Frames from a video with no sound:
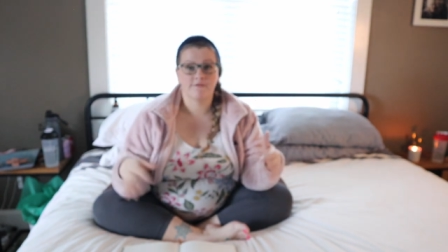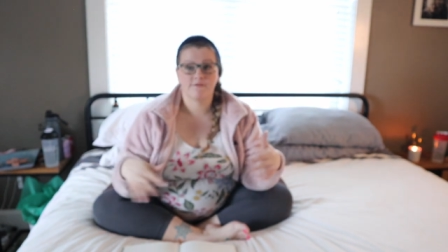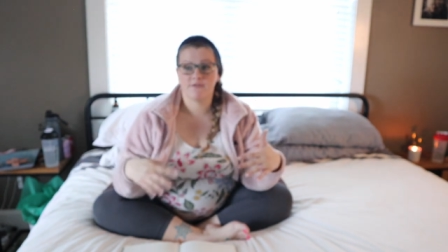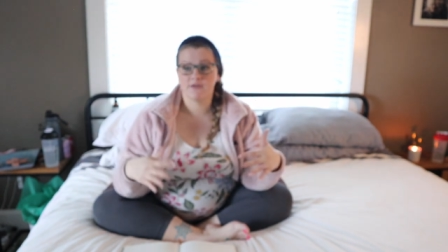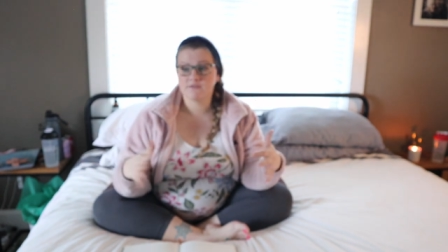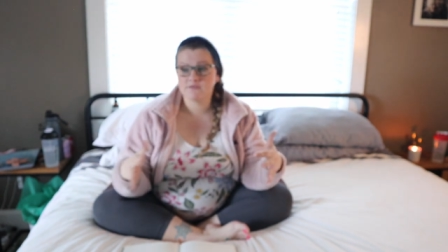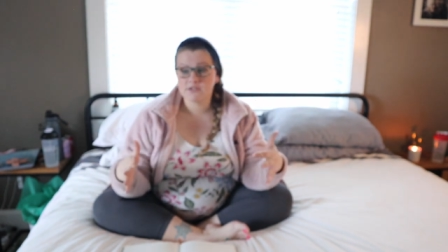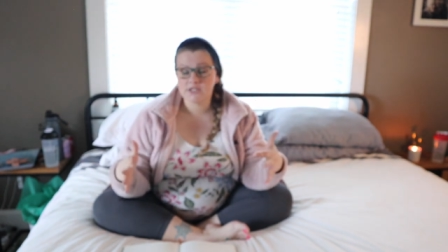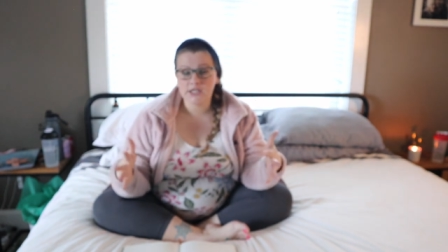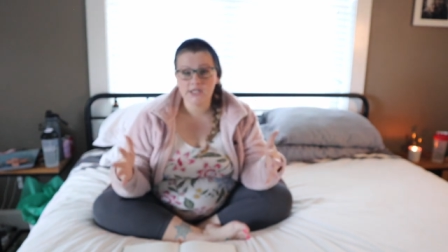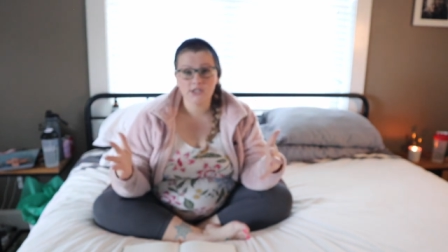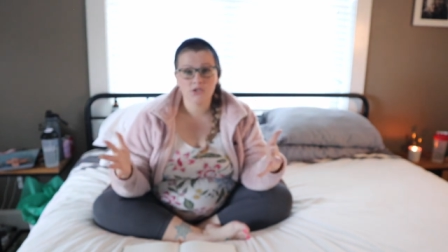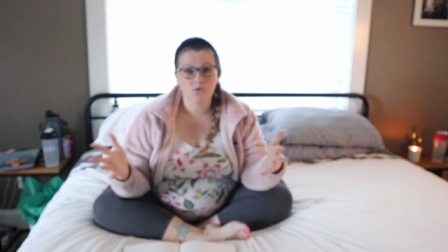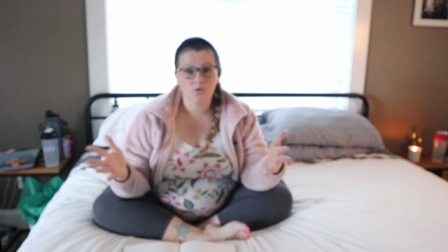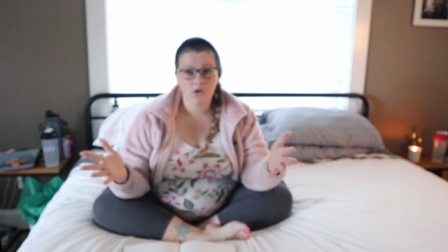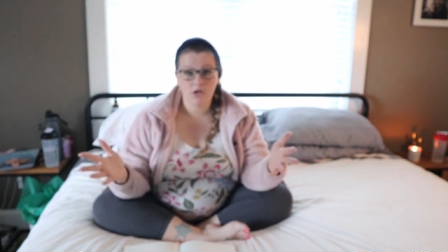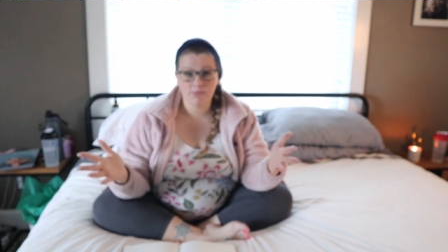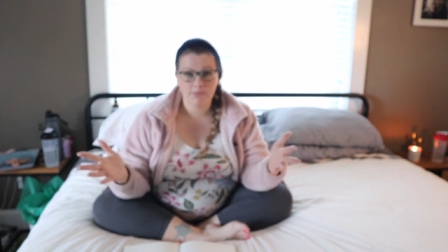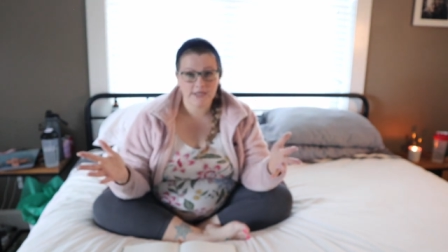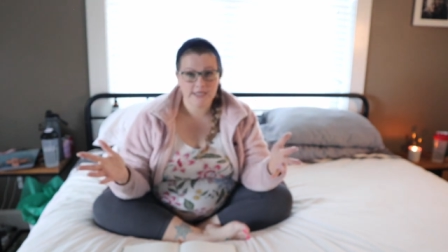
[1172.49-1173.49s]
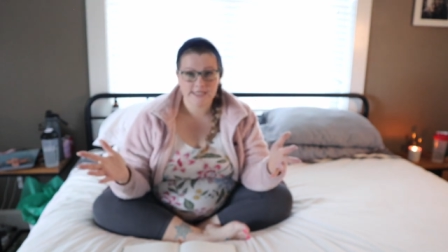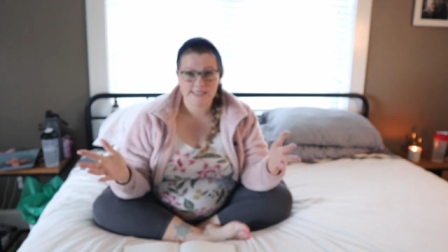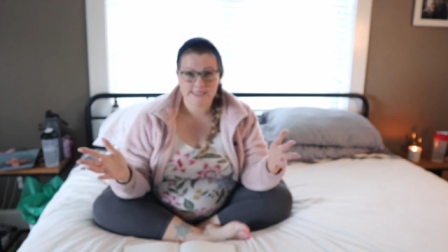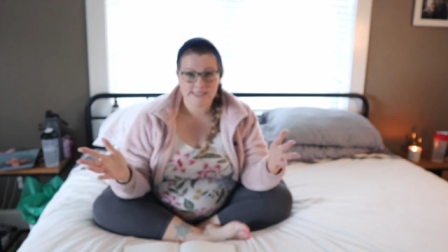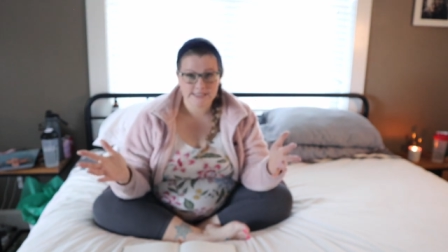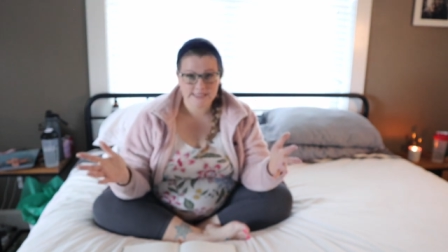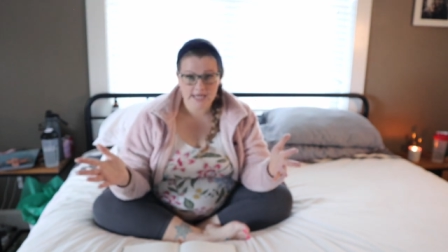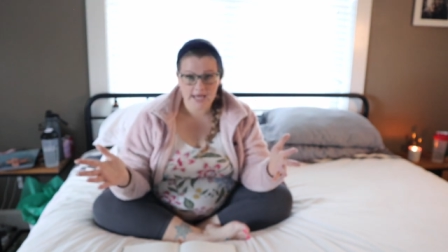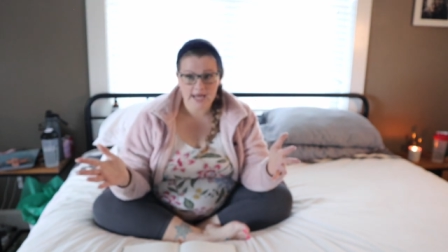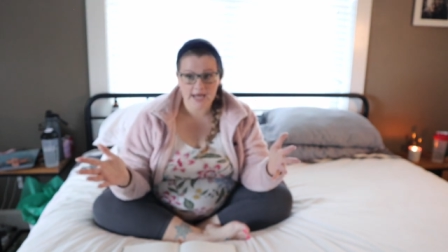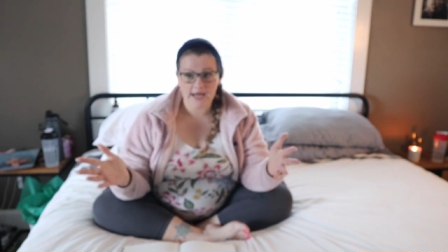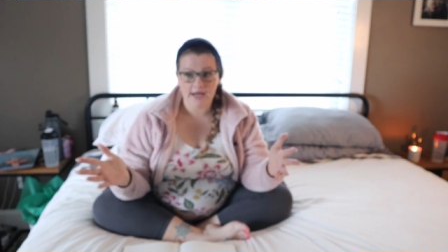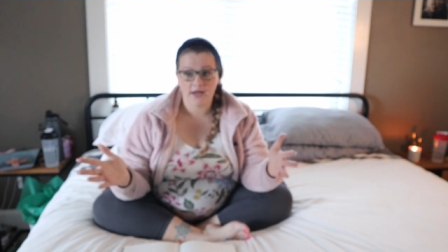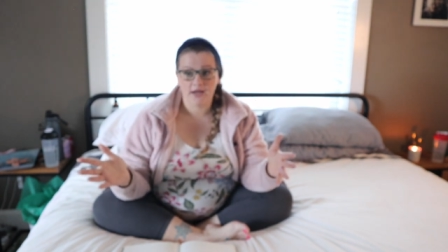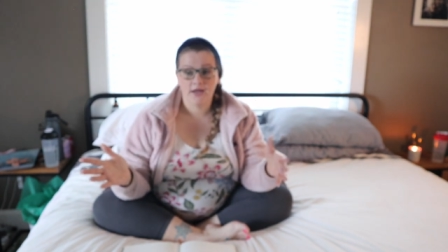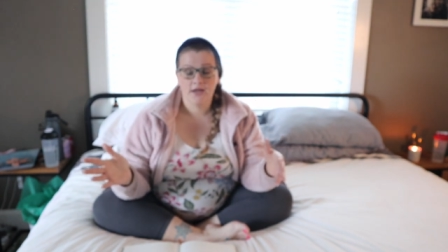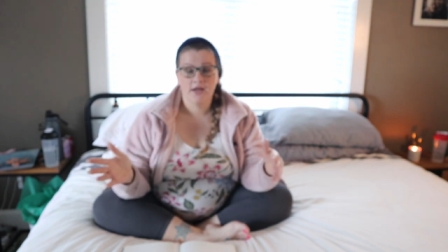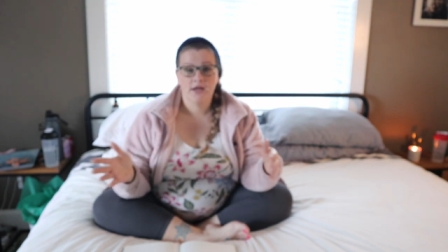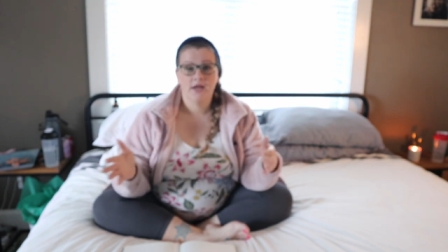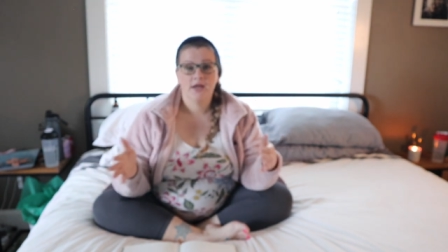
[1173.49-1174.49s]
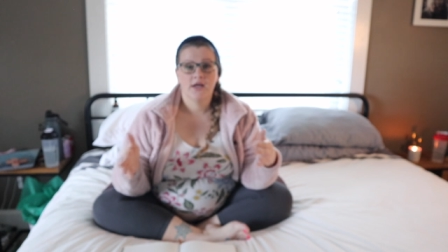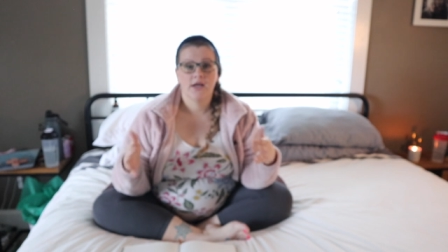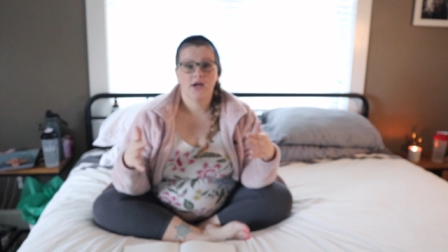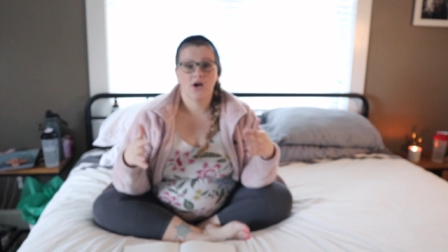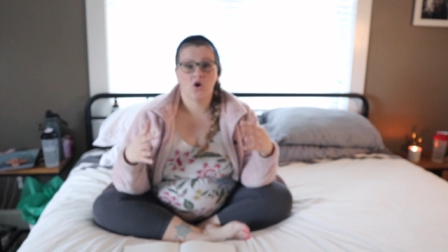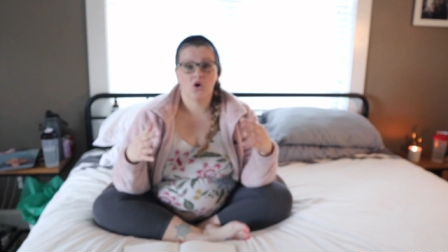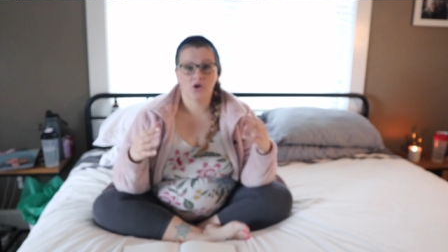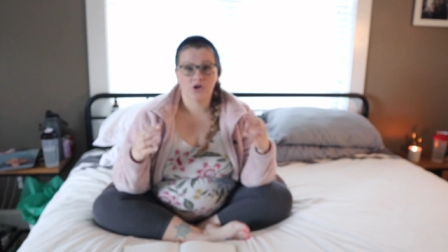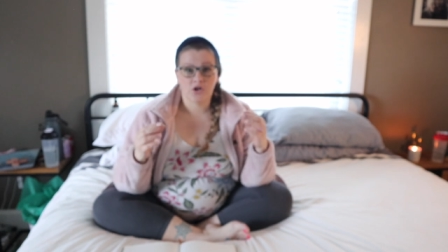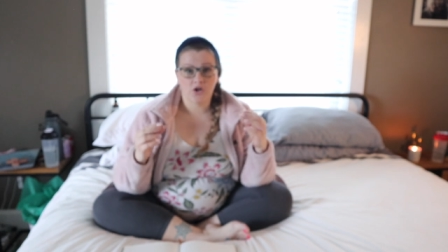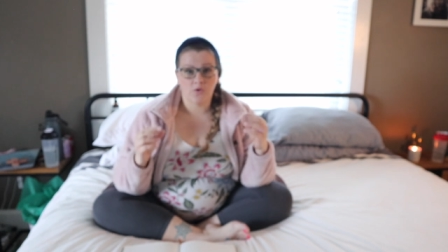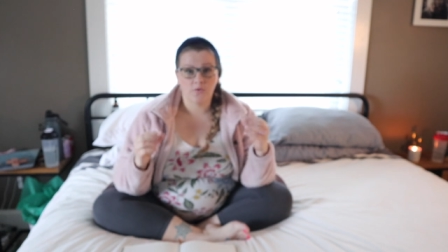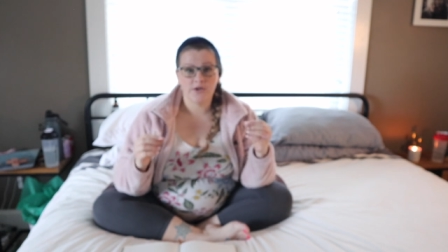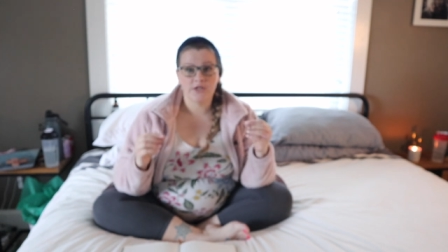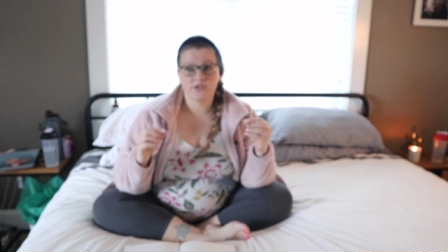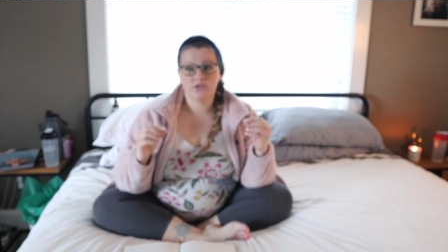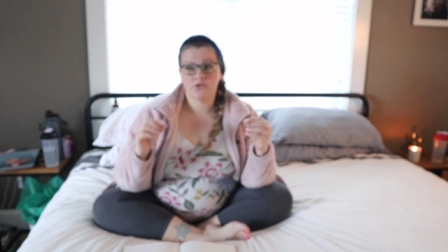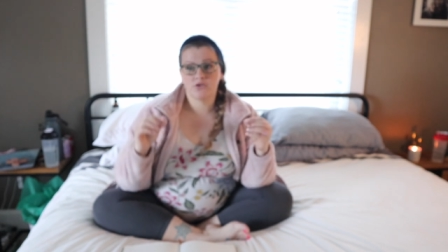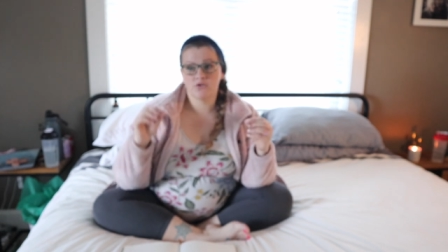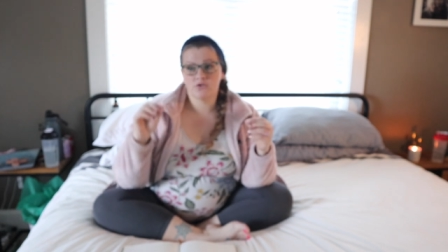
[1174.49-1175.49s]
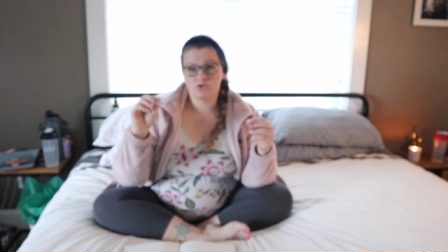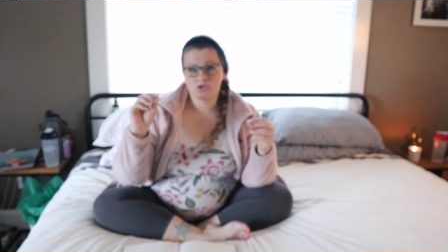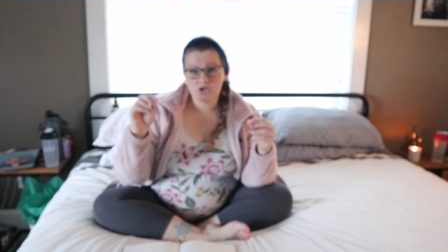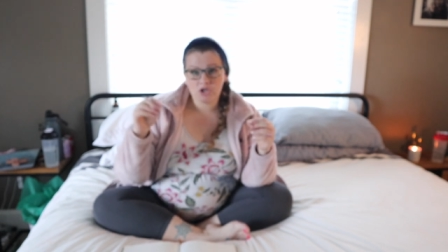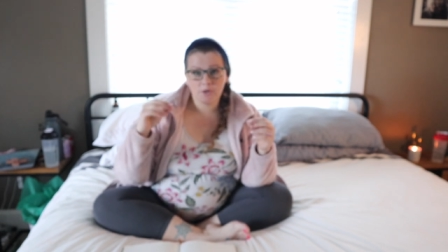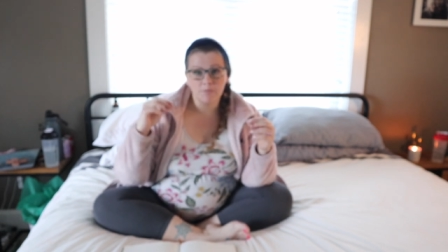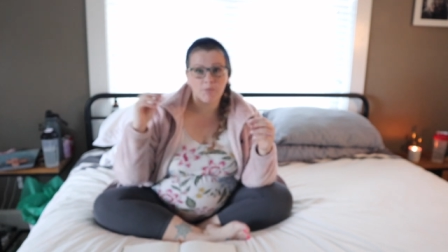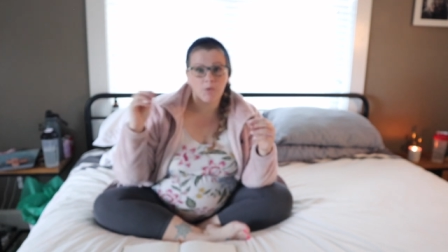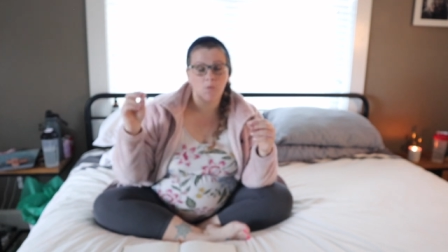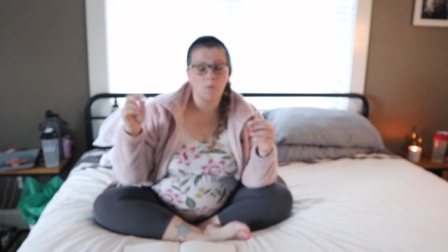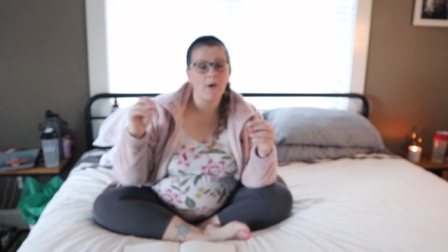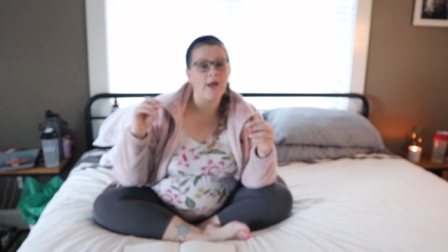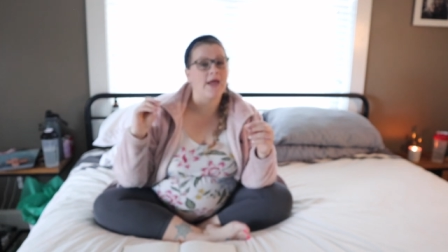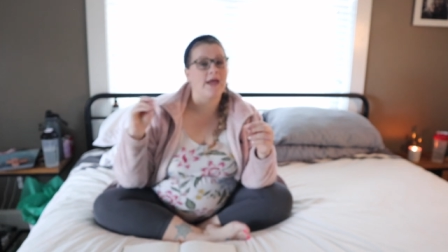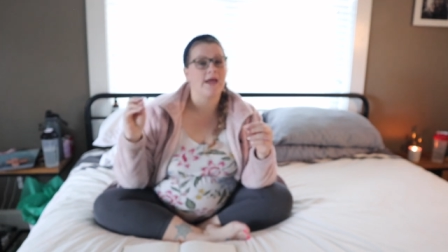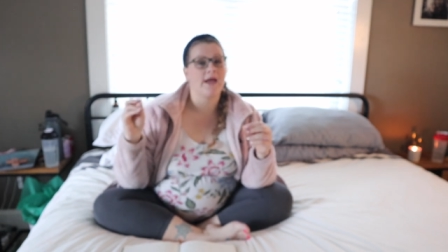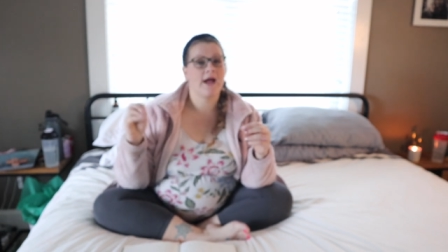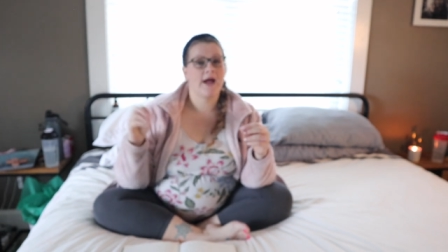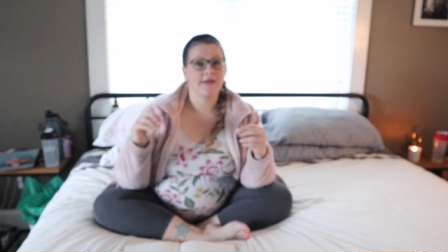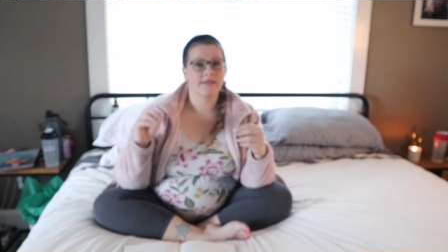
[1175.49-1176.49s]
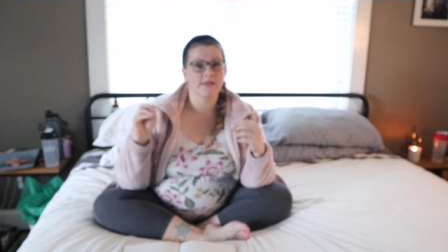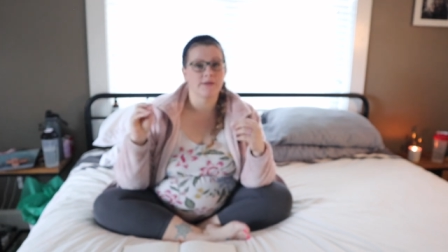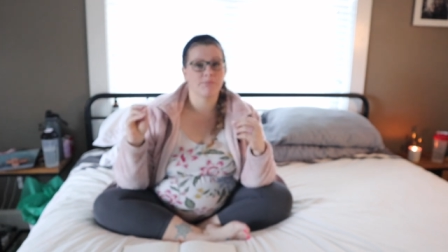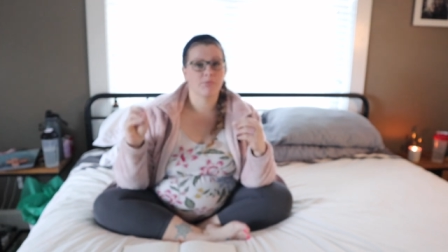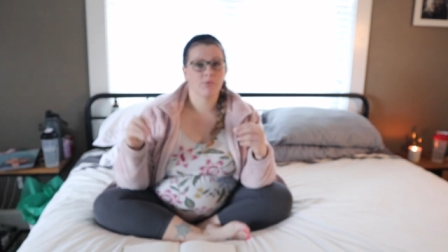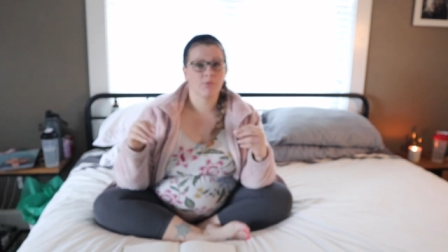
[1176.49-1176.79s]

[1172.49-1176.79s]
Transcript: 15-20 minutes a day are going to chip away at